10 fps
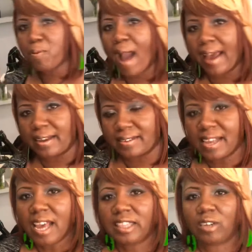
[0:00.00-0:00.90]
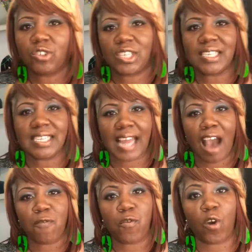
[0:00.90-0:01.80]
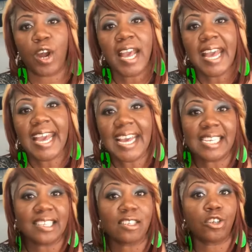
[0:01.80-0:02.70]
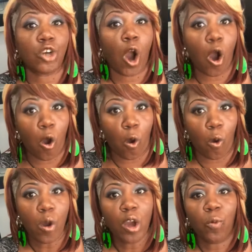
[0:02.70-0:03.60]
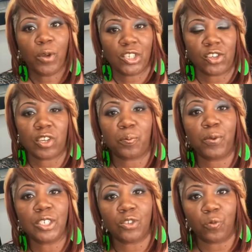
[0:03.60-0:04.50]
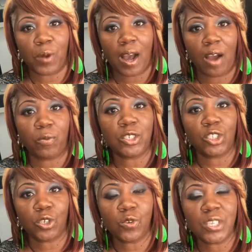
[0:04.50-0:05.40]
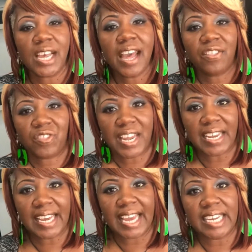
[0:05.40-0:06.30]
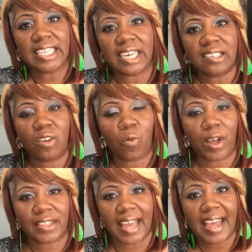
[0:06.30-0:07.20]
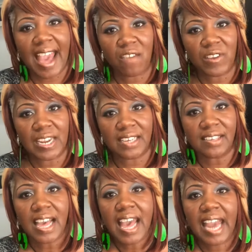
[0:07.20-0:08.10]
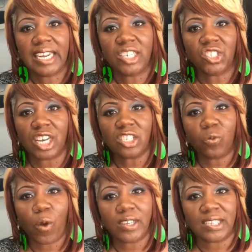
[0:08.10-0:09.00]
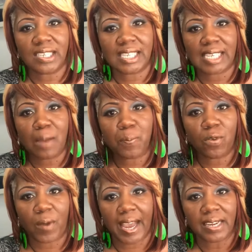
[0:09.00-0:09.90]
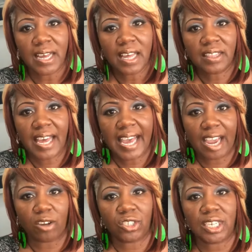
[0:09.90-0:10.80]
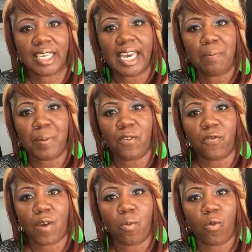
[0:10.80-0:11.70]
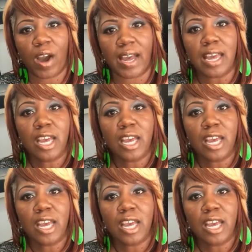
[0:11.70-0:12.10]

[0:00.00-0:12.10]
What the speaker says: products. They're just not for his goal, which is to reduce thinning, and he doesn't want that heaviness, and he just wants to separate the hair to keep it from what?